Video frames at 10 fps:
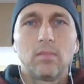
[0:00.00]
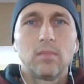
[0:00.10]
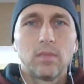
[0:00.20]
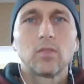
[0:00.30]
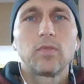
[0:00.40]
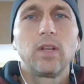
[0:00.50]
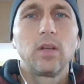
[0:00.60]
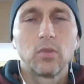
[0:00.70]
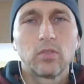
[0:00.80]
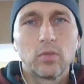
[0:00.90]
video
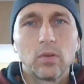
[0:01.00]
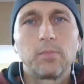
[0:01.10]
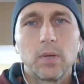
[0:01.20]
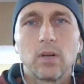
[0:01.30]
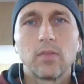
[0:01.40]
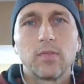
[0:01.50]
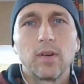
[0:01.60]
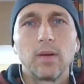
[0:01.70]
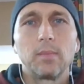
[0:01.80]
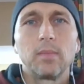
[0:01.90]
was sort of birthed
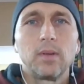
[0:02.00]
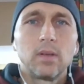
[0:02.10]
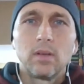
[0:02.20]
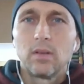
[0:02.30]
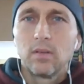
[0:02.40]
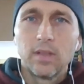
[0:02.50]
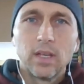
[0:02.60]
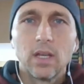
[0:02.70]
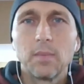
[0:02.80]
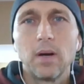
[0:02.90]
from
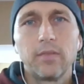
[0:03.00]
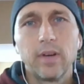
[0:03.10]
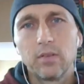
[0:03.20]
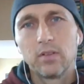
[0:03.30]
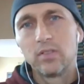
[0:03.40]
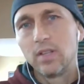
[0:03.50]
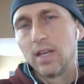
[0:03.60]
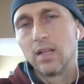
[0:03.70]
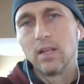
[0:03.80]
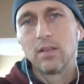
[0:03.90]
thinking about Veterans Day
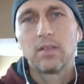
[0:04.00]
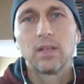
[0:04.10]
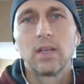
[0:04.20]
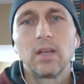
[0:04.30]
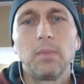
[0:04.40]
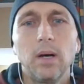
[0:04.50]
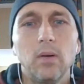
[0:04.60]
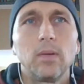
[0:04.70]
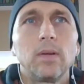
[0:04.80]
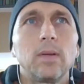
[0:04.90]
and then thinking
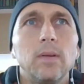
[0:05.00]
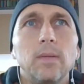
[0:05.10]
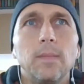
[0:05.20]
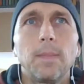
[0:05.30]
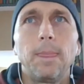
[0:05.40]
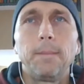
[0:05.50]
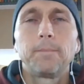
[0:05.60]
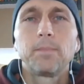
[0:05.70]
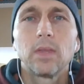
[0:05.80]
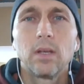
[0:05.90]
about
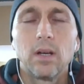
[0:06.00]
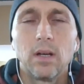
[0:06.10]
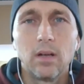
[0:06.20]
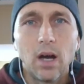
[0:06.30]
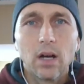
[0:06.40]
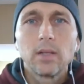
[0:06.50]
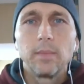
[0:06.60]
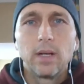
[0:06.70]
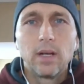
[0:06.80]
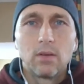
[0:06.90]
an
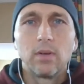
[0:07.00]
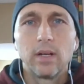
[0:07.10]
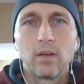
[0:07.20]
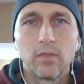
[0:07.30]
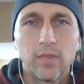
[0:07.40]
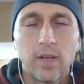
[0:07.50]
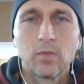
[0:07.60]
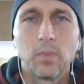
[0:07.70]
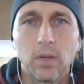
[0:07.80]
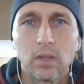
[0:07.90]
argument I read on
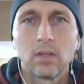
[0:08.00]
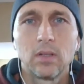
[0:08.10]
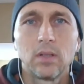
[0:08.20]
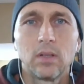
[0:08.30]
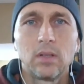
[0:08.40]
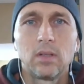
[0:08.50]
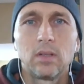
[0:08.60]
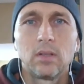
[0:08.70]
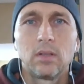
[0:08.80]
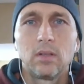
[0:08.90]
Facebook
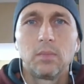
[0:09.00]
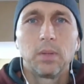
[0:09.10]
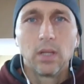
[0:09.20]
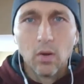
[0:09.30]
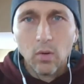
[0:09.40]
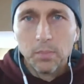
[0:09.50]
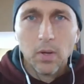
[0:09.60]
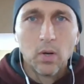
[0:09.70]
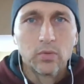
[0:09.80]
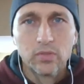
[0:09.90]
below a
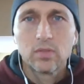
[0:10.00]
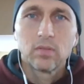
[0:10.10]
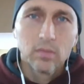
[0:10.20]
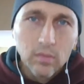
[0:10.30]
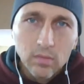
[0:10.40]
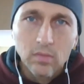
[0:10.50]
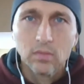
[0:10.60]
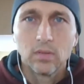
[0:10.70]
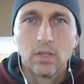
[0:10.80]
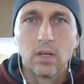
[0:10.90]
post,
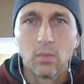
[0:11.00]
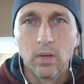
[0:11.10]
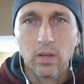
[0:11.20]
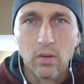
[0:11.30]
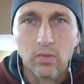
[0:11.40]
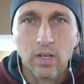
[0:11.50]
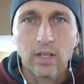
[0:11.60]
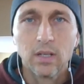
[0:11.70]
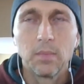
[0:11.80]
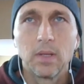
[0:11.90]
one of those
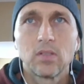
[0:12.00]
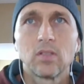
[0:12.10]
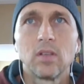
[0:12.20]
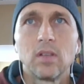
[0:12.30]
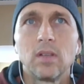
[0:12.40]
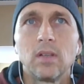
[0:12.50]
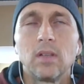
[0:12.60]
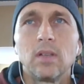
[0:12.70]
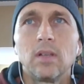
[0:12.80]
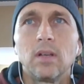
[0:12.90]
arguments,
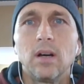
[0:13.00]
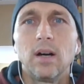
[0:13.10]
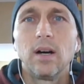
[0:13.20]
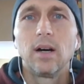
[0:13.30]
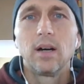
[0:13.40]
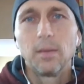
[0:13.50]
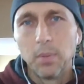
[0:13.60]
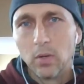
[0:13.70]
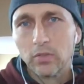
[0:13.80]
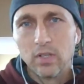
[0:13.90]
a
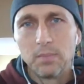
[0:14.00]
post